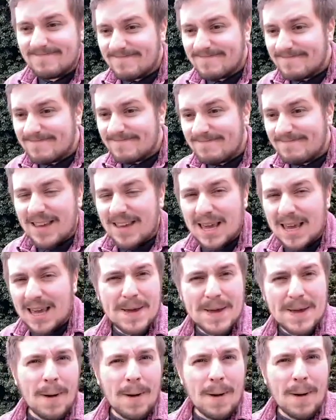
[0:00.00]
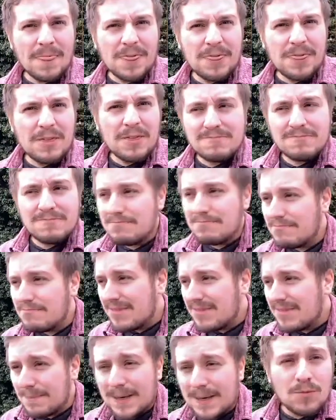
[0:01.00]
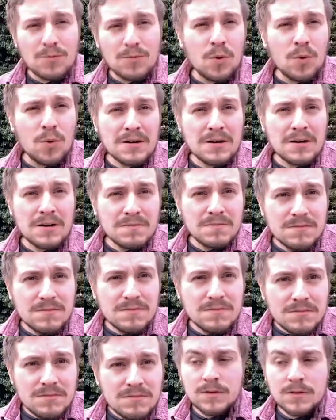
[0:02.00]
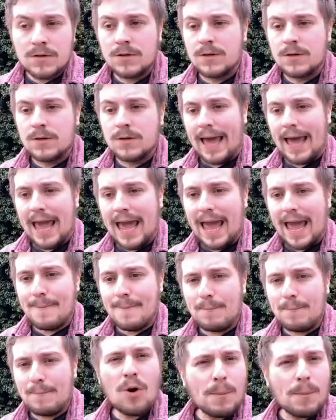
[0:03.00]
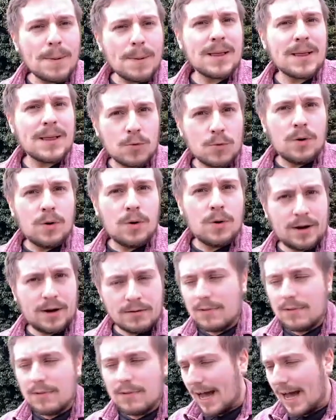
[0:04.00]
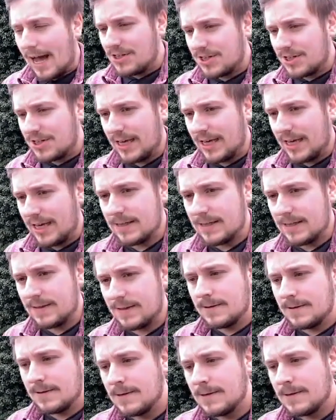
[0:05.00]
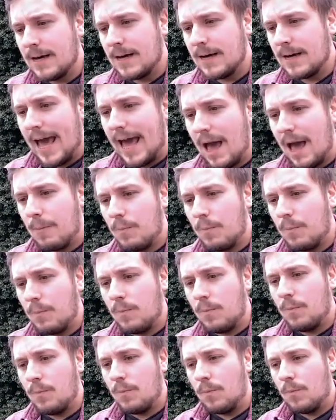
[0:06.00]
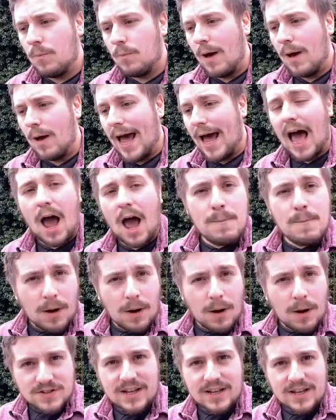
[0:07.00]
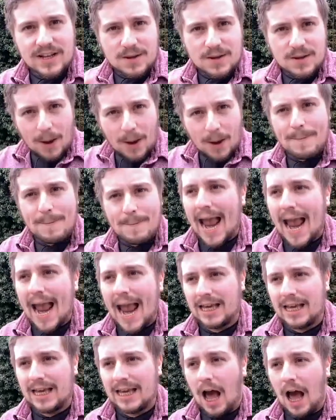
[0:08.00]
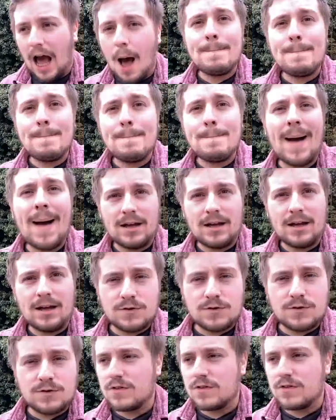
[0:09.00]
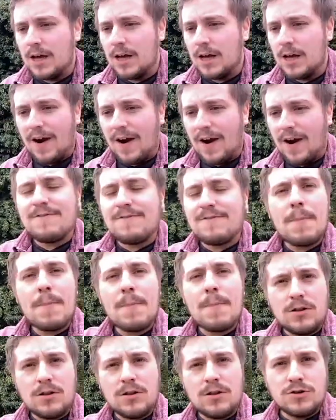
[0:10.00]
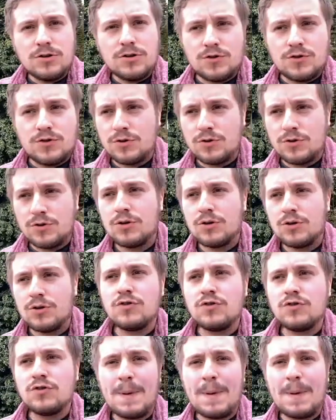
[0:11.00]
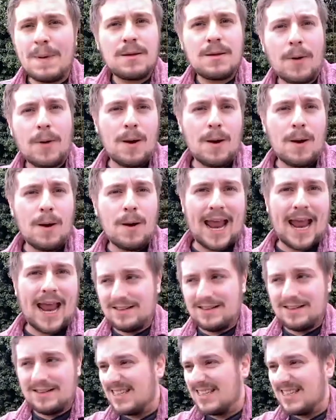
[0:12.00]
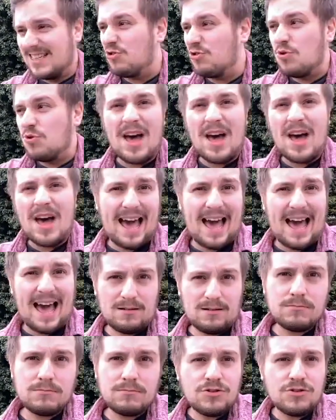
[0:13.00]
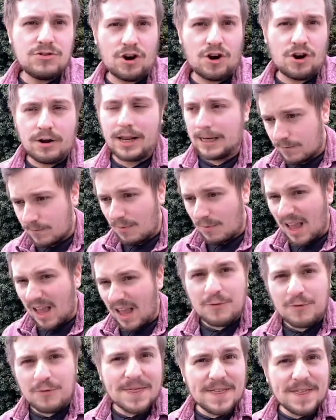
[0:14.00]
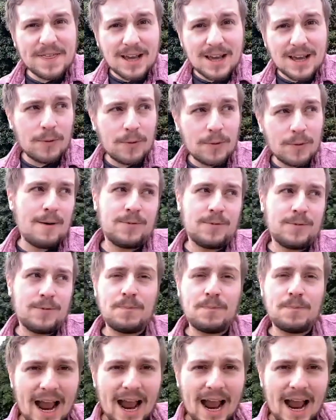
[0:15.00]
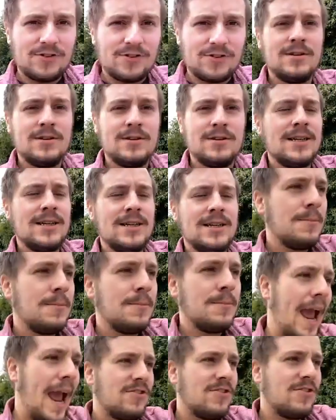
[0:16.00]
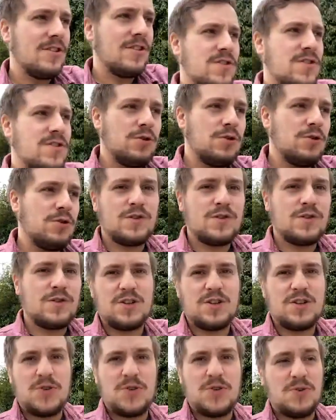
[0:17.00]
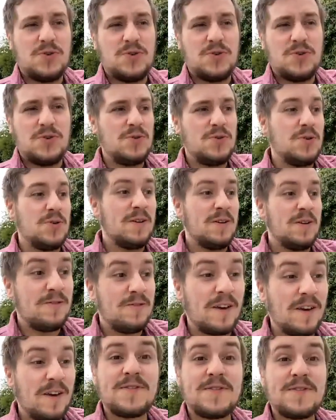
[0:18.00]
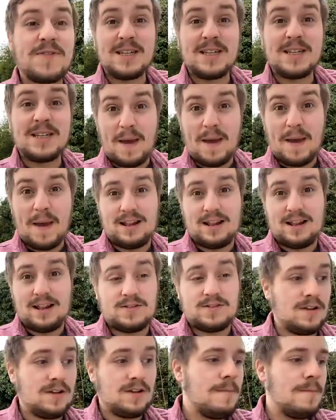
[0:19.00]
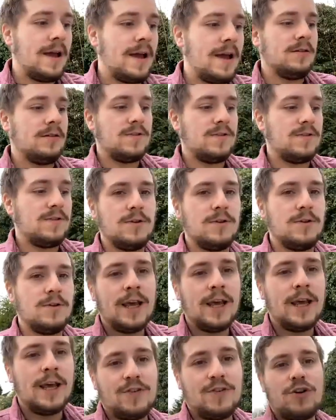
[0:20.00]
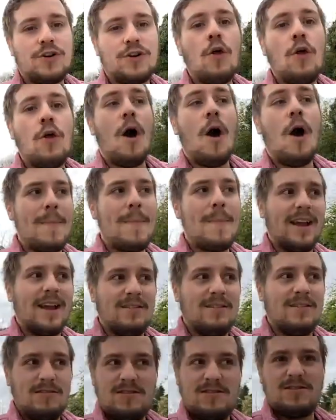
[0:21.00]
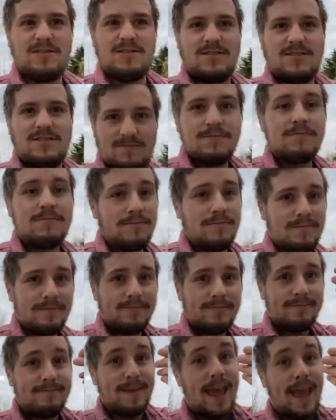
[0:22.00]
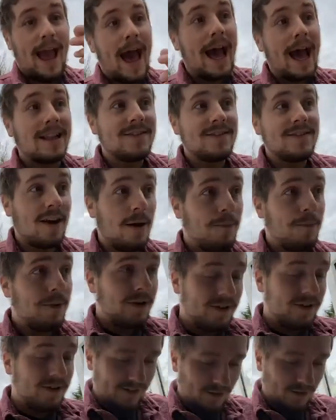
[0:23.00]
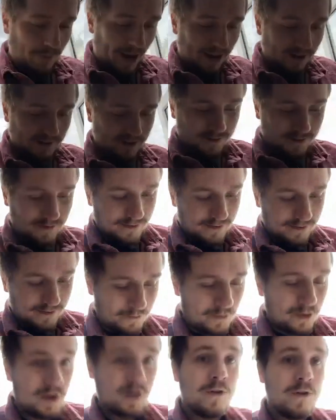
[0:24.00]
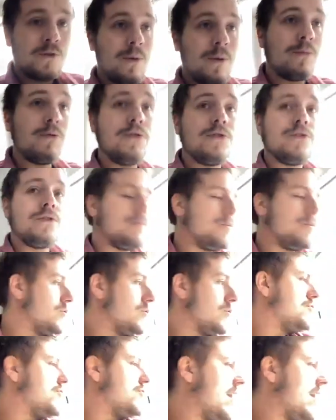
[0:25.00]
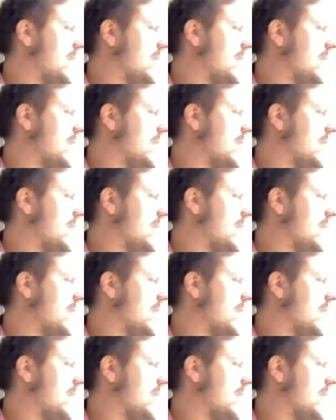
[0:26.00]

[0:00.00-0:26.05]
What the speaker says: maybe a month, maybe more, probably more actually. And how much is it? It's about a penny a mile. So it's, for every mile you do, you spend about a penny to do that journey. And if we think about that with petrol, petrol is closer to 15 pence a mile. So you're doing a lot of miles, it adds up and it's expensive. So what I'm going to do is we're going to try